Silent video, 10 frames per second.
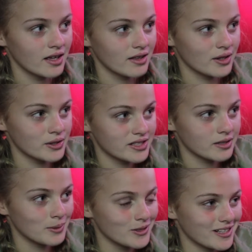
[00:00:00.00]
they're hosting
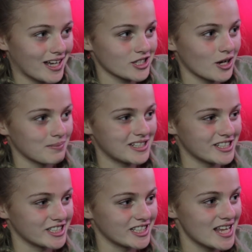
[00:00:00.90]
a Boulder Dash
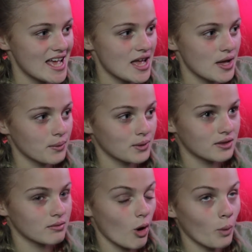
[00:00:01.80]
competition with
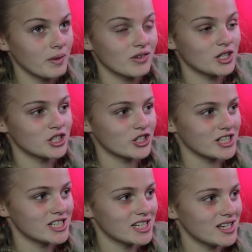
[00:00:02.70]
open
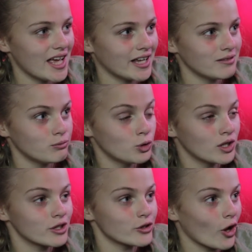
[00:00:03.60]
registration, and you
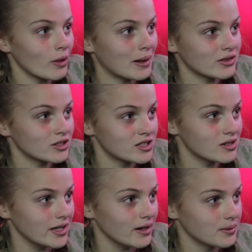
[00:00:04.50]
can learn all about their
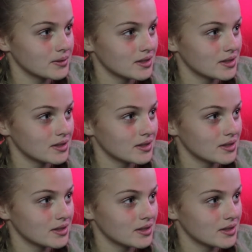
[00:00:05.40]
studio.